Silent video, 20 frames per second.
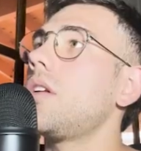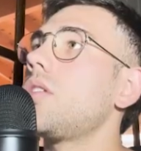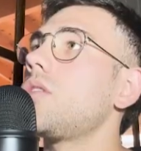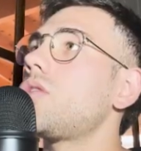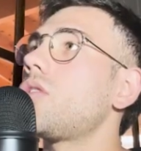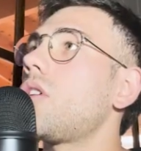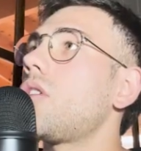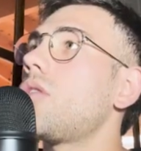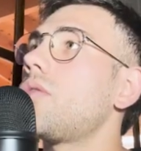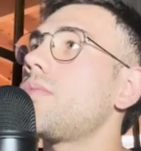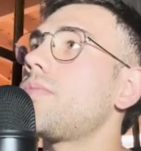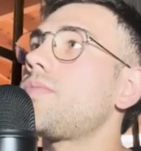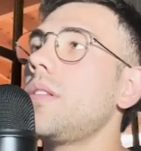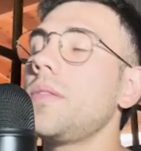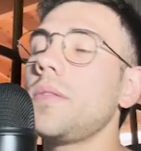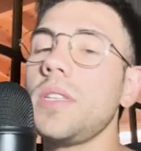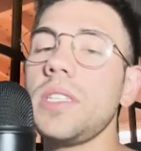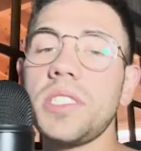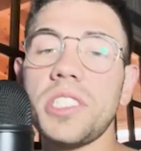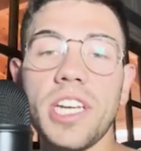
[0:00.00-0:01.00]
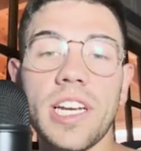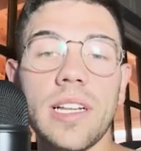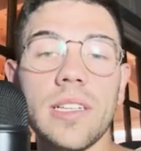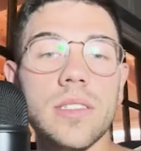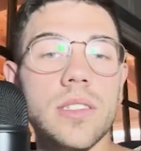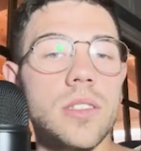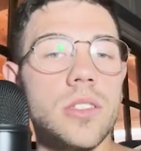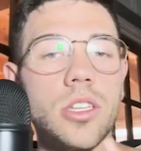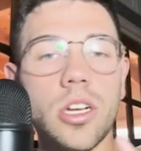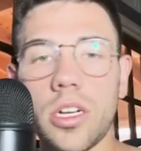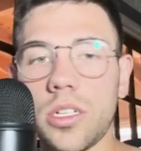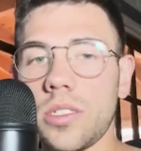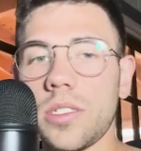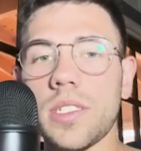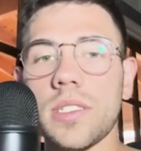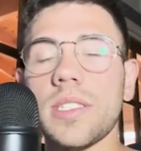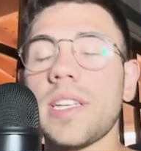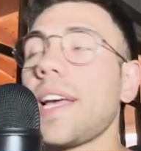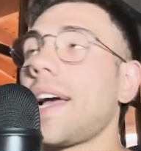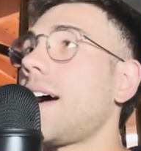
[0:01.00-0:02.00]
So these channels
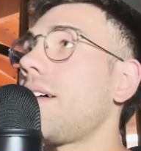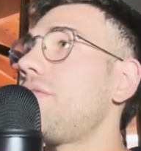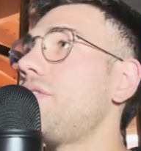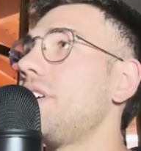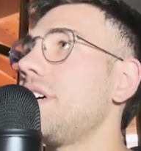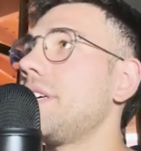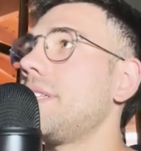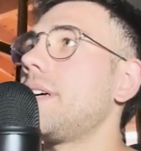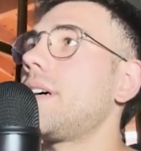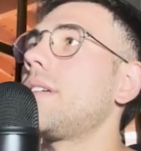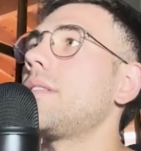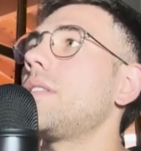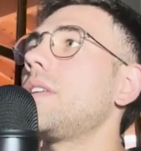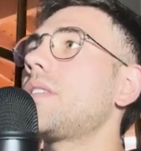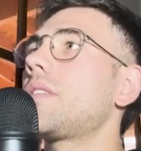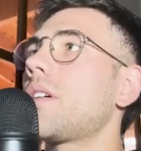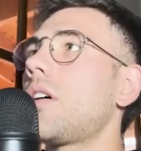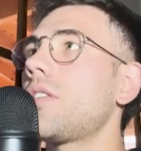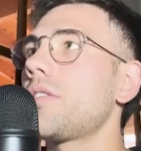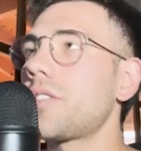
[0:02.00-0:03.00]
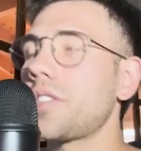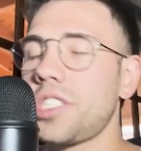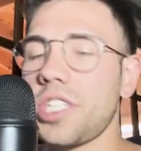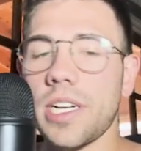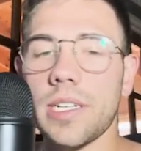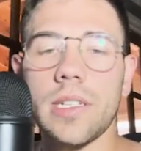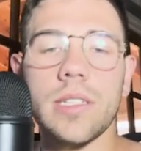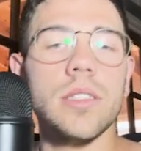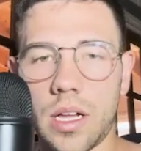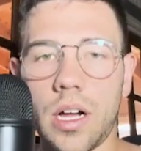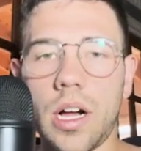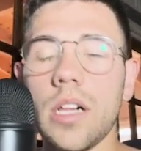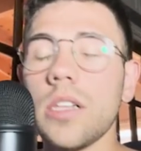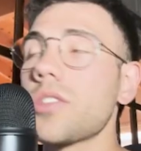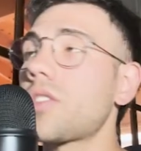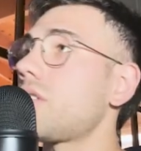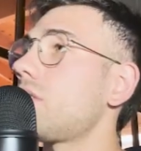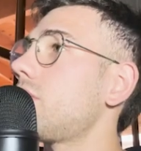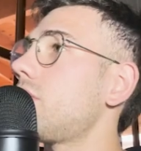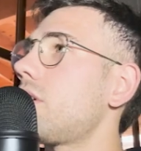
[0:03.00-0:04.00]
doesn't have data. This other channel
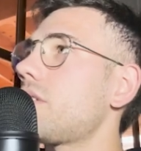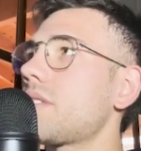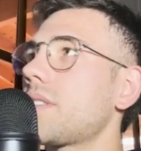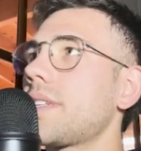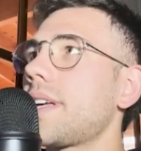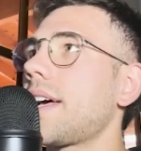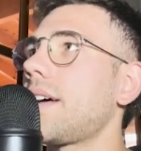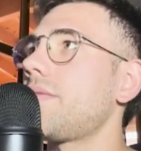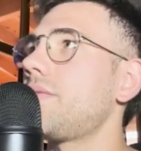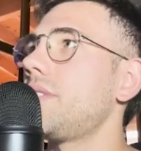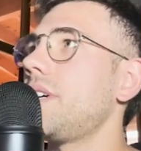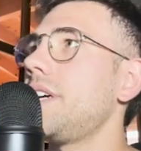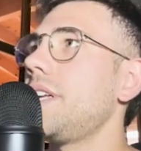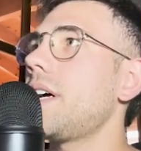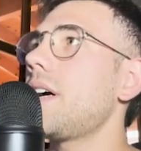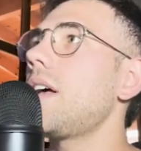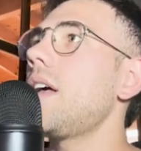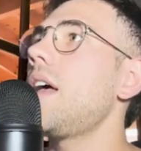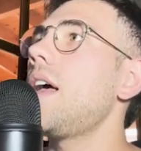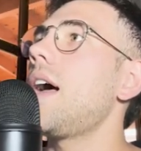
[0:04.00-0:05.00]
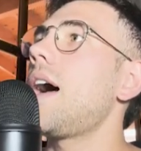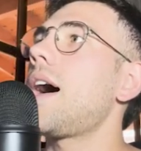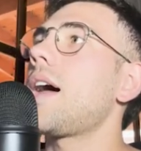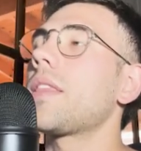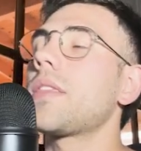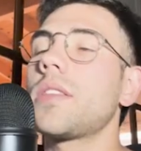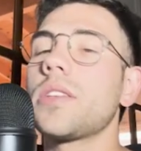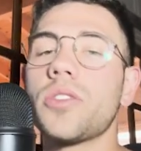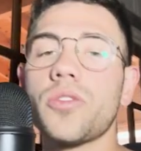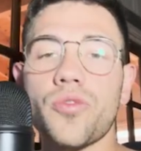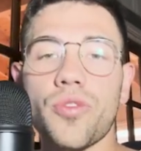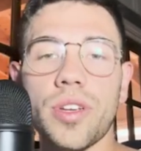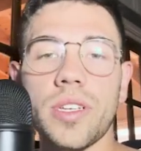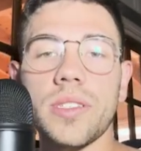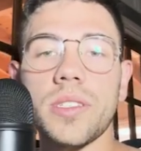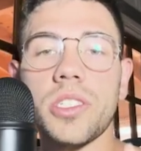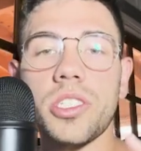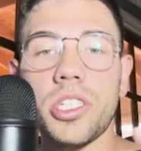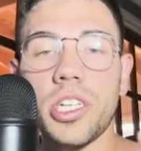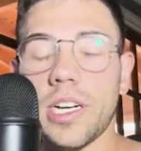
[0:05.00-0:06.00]
also doesn't have data, and the
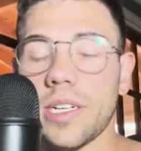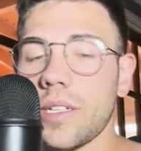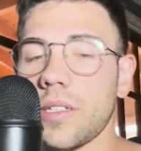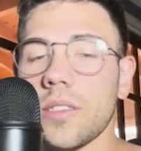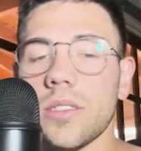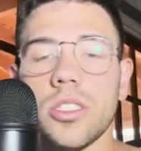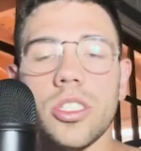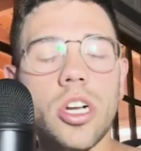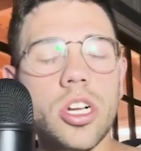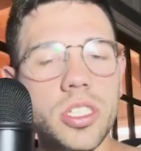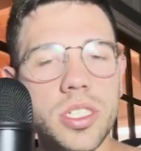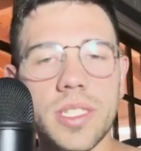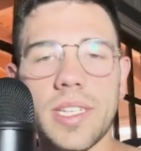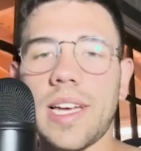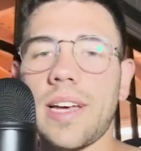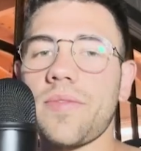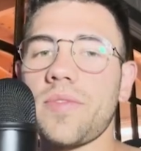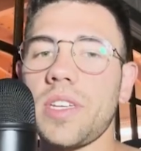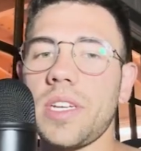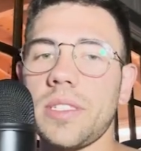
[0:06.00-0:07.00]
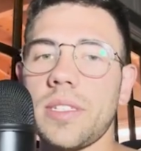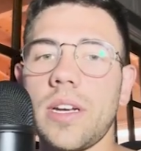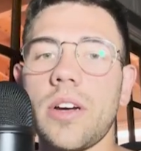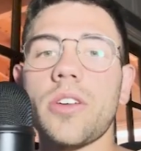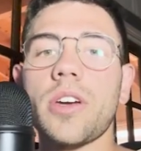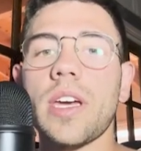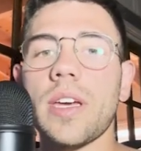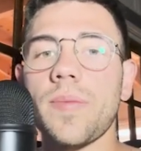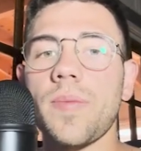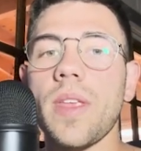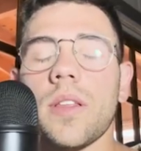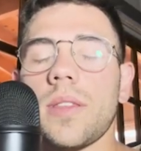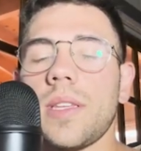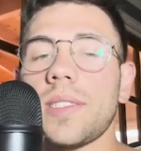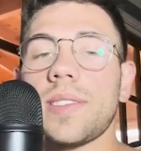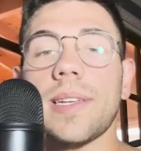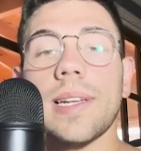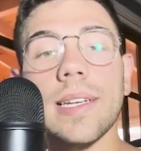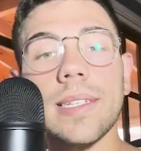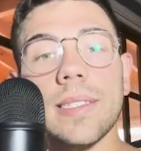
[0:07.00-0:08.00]
string channel doesn't have data. Okay, the
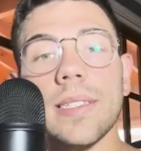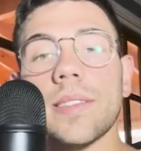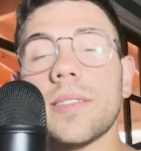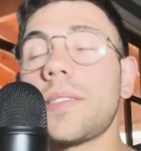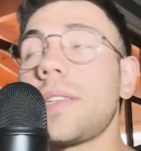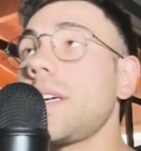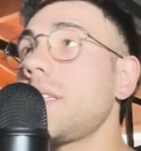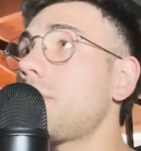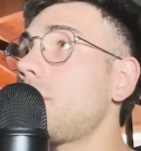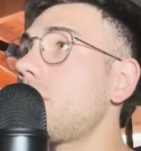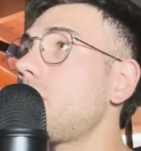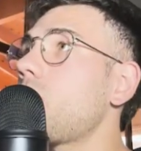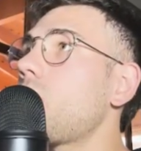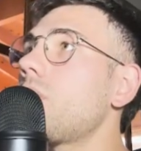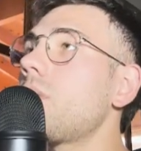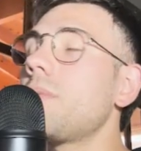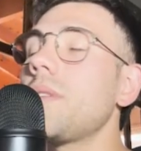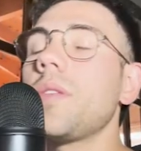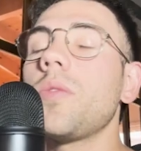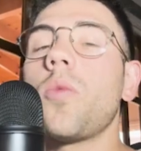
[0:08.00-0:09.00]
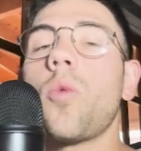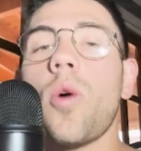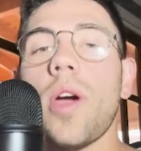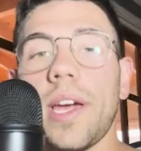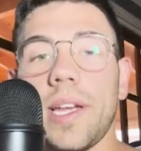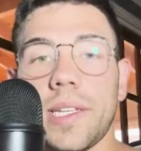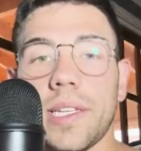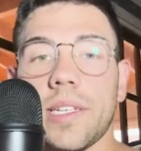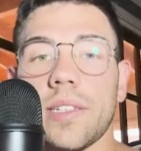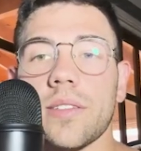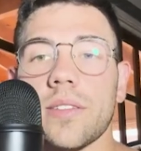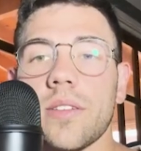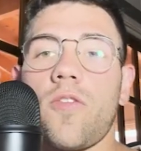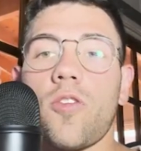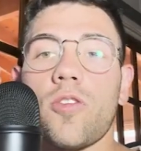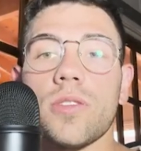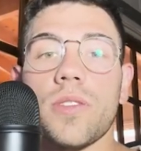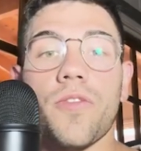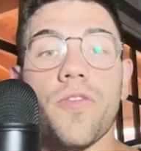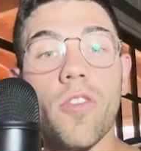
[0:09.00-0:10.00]
select statement will be waiting
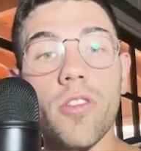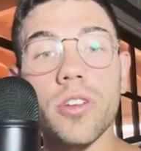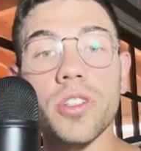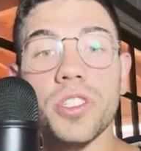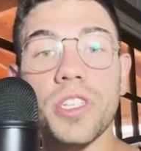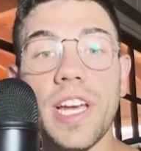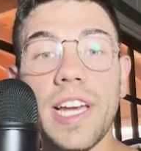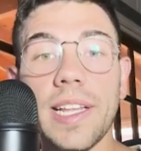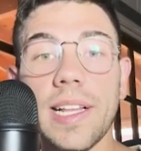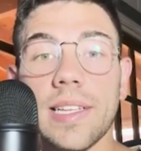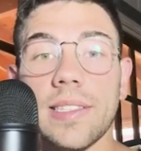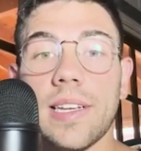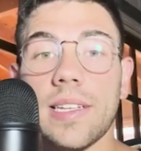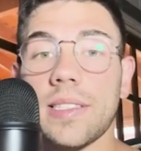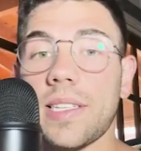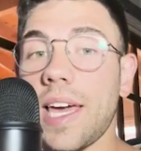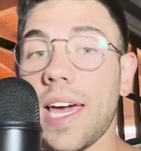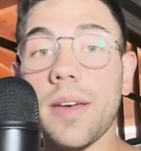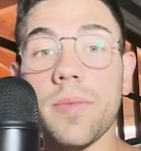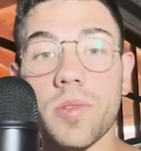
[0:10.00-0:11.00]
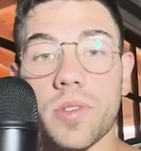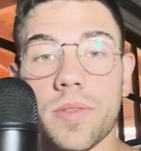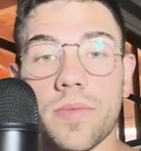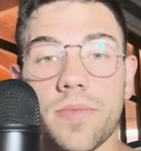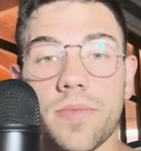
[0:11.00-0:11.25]
for the first data that comes.